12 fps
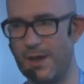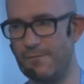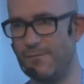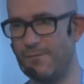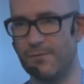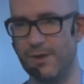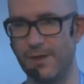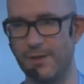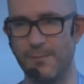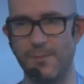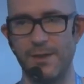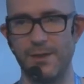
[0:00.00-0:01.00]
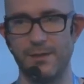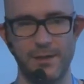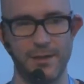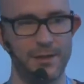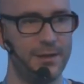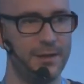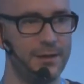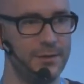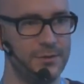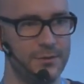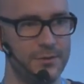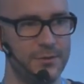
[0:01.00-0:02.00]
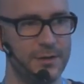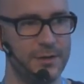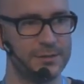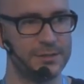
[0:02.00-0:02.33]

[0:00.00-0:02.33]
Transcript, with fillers: iPhone rather than buy, uh, you know,